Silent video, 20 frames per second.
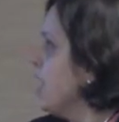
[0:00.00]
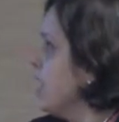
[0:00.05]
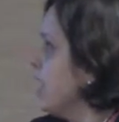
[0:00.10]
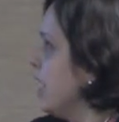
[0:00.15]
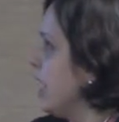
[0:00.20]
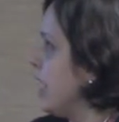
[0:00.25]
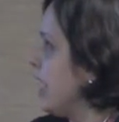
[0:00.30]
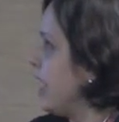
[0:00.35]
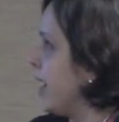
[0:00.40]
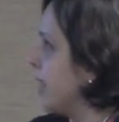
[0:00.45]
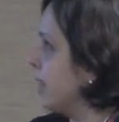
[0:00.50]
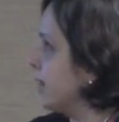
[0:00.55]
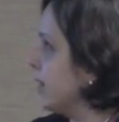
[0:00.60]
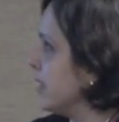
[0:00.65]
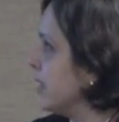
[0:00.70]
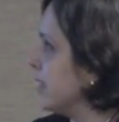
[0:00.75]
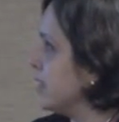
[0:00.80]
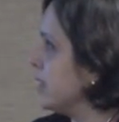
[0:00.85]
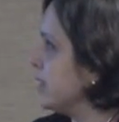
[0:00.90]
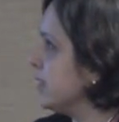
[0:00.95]
And
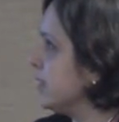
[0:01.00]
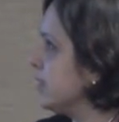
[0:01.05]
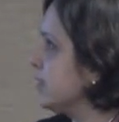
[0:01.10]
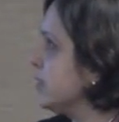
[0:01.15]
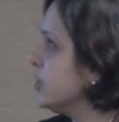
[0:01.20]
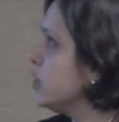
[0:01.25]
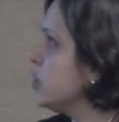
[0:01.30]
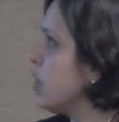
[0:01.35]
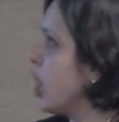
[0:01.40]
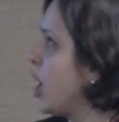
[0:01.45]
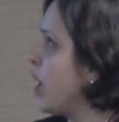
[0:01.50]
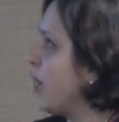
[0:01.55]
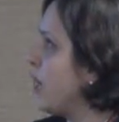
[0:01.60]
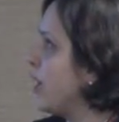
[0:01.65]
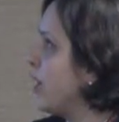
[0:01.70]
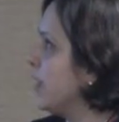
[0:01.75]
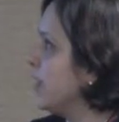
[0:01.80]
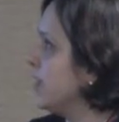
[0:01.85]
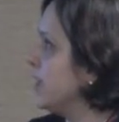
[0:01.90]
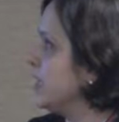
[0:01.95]
this is the job
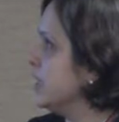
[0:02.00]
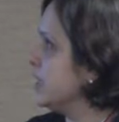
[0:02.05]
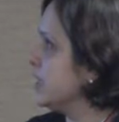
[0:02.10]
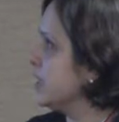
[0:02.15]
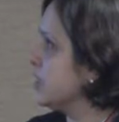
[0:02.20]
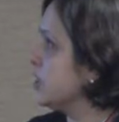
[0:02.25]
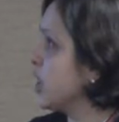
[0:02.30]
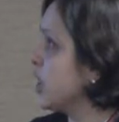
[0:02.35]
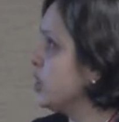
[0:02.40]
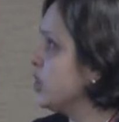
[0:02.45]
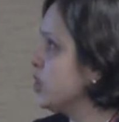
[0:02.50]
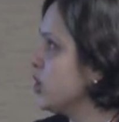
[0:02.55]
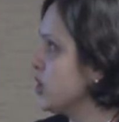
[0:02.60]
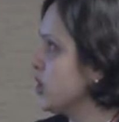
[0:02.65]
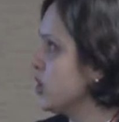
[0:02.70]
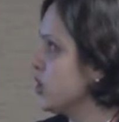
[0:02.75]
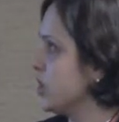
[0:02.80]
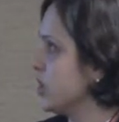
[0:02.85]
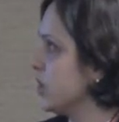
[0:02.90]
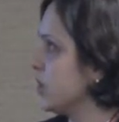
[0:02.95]
of these tight
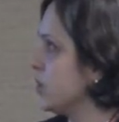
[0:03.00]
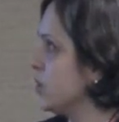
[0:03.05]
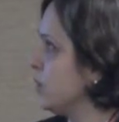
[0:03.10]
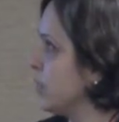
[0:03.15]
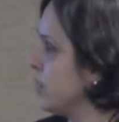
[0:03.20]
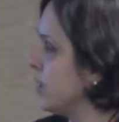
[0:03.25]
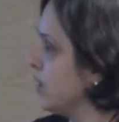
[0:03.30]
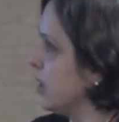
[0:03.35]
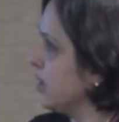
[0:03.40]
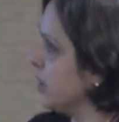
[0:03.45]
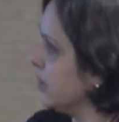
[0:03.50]
junctions or